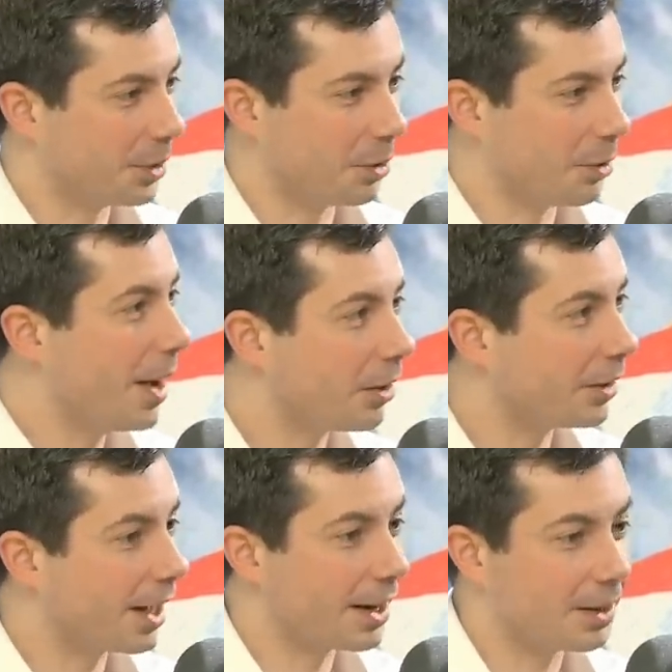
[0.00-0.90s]
when you're a mayor
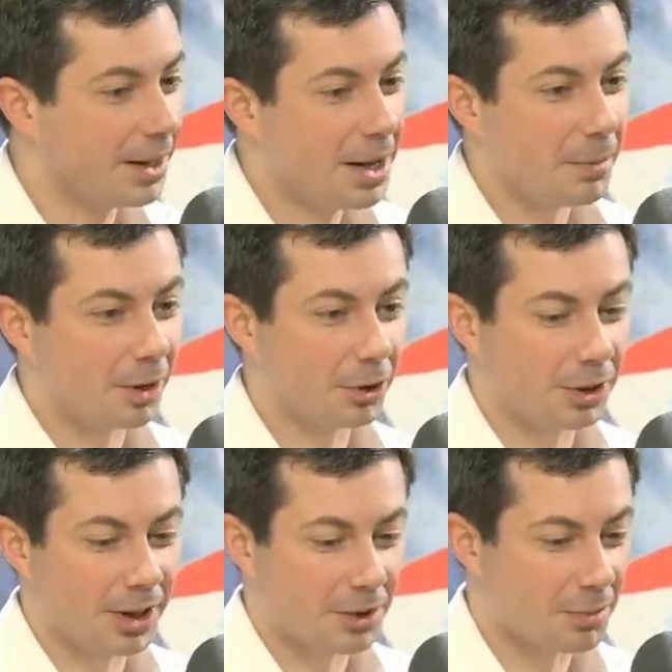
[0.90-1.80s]
and you got to make sure
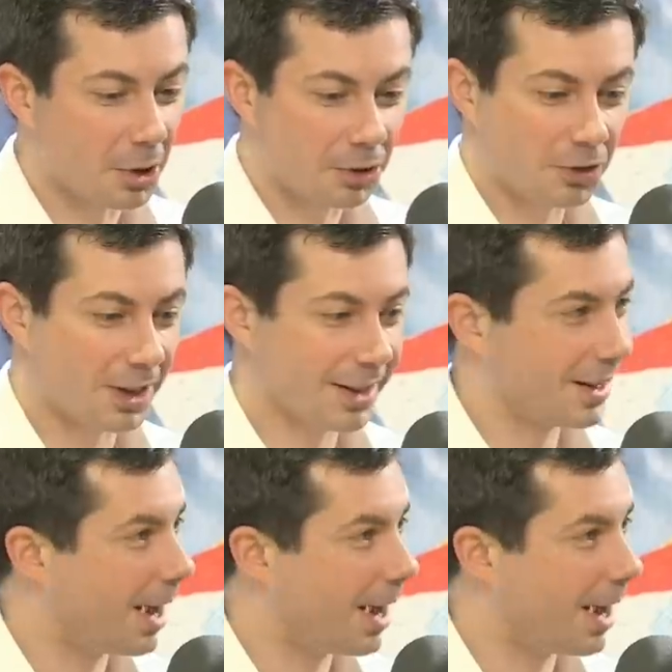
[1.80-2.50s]
you take the most uh,